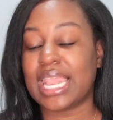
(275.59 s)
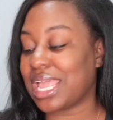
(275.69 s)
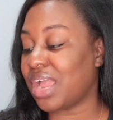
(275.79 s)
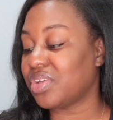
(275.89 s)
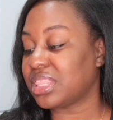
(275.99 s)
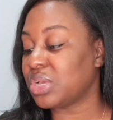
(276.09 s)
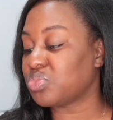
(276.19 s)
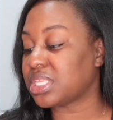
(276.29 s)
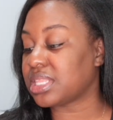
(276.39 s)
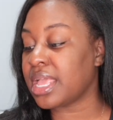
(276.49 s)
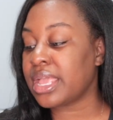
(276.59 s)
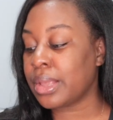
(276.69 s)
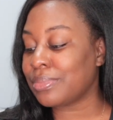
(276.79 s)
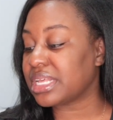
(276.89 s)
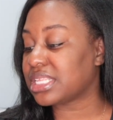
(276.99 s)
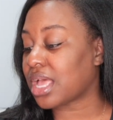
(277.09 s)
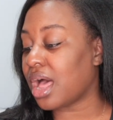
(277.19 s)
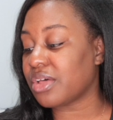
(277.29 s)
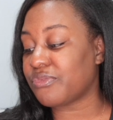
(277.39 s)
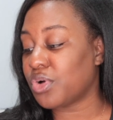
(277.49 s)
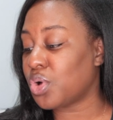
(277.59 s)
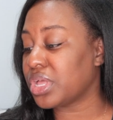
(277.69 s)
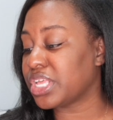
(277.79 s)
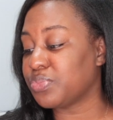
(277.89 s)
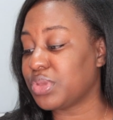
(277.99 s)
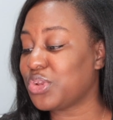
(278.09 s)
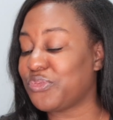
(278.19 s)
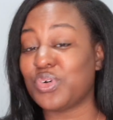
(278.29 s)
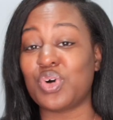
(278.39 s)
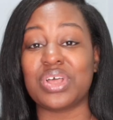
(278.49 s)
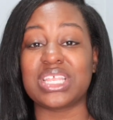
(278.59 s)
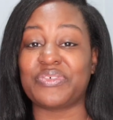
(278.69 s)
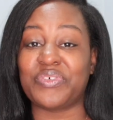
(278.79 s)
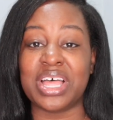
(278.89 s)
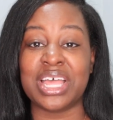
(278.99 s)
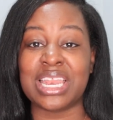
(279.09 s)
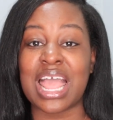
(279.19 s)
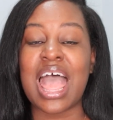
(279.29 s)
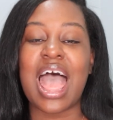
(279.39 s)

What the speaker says: Like, everything was themed. It's colorful, it's beautiful, it's fun.